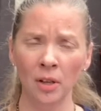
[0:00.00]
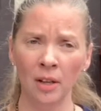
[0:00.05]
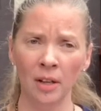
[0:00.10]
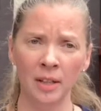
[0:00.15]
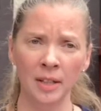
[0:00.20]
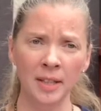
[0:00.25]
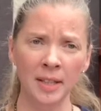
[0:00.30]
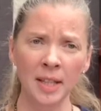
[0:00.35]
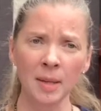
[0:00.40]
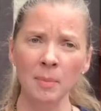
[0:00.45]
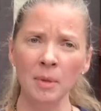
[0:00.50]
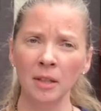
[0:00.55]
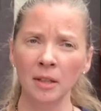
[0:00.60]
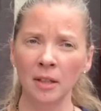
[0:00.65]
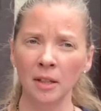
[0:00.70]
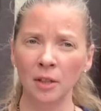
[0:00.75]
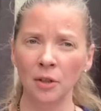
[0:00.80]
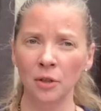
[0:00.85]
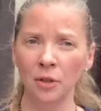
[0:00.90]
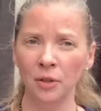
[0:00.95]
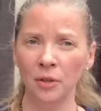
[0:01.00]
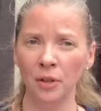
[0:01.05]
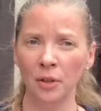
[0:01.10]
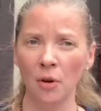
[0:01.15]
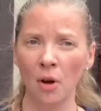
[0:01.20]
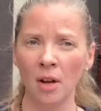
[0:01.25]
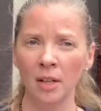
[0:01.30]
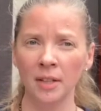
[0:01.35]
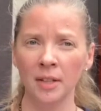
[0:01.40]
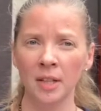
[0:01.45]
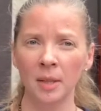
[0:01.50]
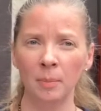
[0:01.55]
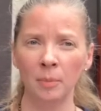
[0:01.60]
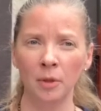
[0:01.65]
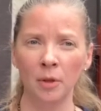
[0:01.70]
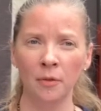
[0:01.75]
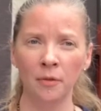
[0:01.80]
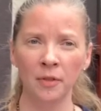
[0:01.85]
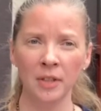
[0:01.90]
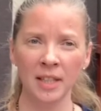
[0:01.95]
similar to the concept
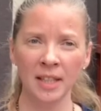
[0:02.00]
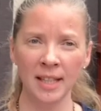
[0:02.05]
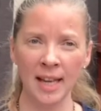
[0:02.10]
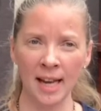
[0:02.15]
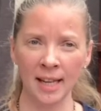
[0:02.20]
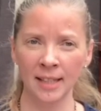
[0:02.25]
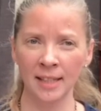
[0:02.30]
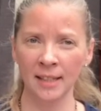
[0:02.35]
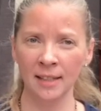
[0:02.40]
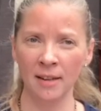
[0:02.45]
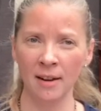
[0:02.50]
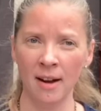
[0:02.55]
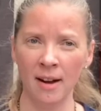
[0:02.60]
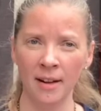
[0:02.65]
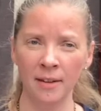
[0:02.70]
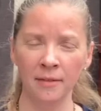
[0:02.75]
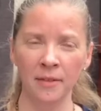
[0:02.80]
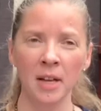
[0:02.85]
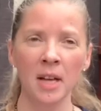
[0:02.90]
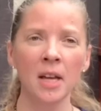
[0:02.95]
of sex drive.